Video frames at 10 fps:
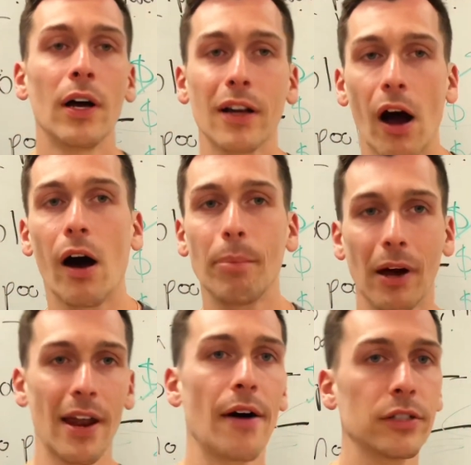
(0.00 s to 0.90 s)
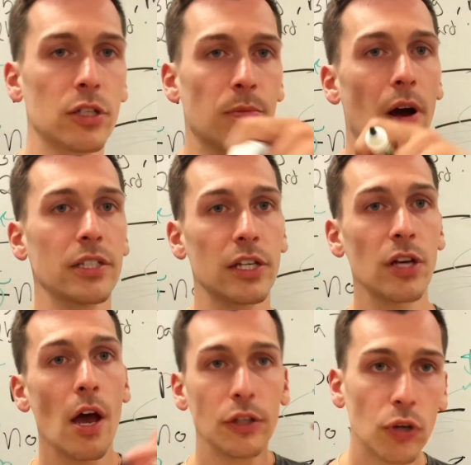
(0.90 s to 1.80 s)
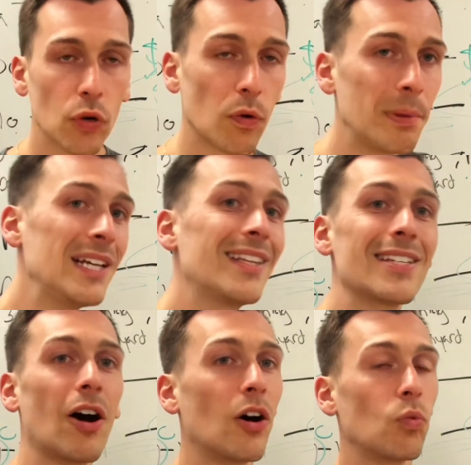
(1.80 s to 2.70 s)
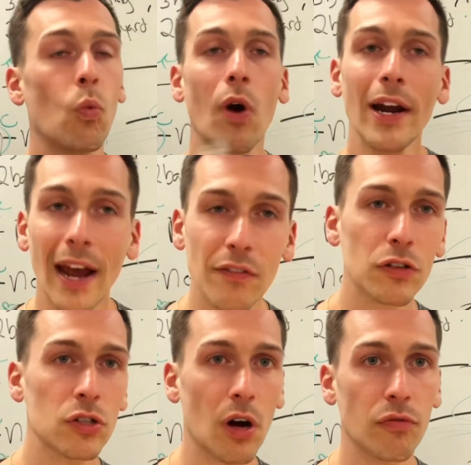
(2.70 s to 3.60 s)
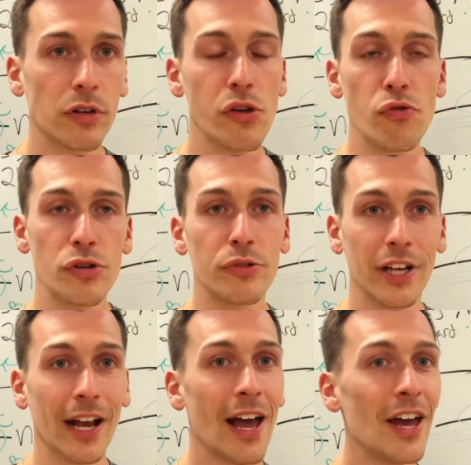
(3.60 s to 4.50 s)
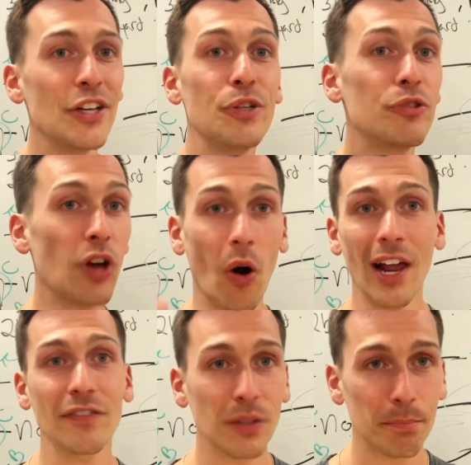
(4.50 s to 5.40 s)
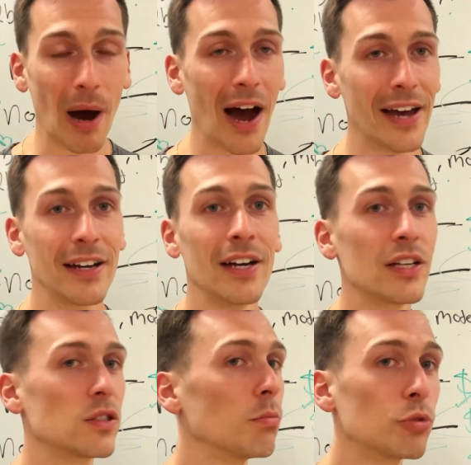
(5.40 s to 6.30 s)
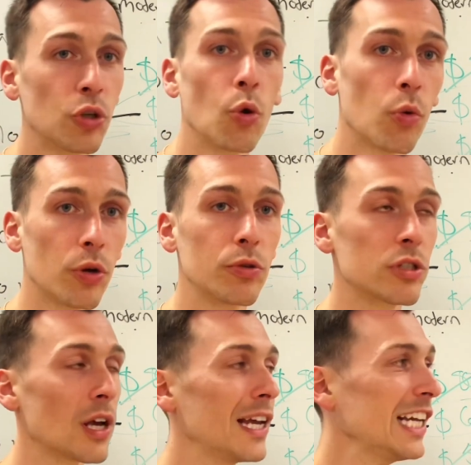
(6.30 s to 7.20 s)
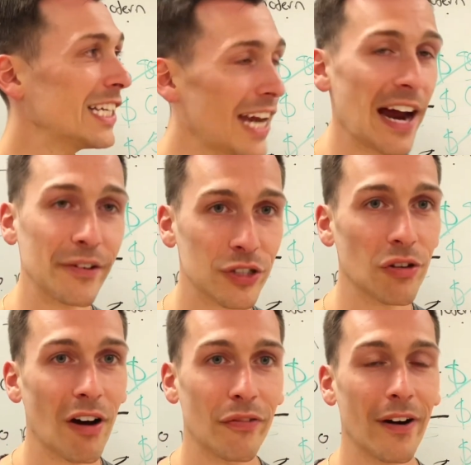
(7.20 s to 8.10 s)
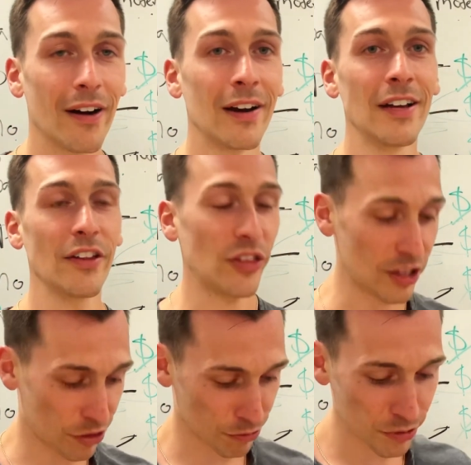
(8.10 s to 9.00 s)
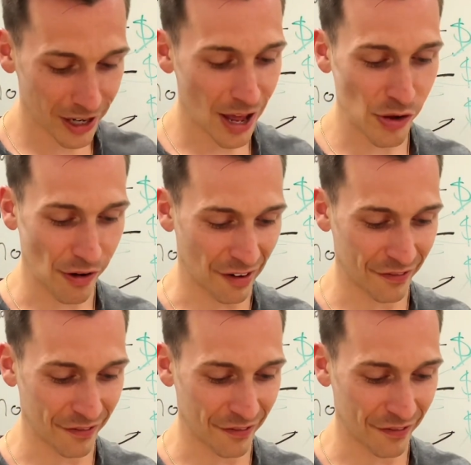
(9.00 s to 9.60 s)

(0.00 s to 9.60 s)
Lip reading: comp analysis process. You could repeat this on whatever software you're using. You don't have to buy some guru's in-house software that they threw together on